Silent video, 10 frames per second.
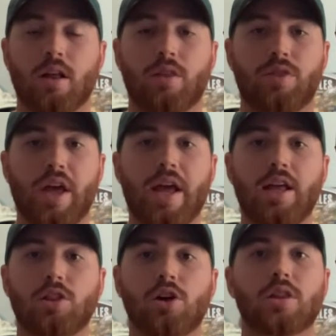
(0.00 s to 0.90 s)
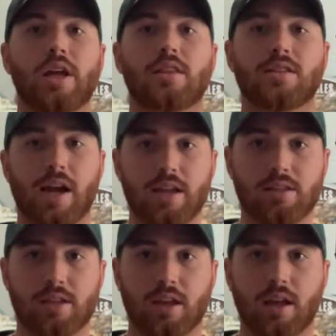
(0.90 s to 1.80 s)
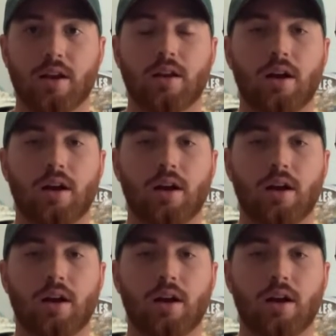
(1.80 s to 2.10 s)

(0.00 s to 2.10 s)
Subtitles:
They look like the Titans again.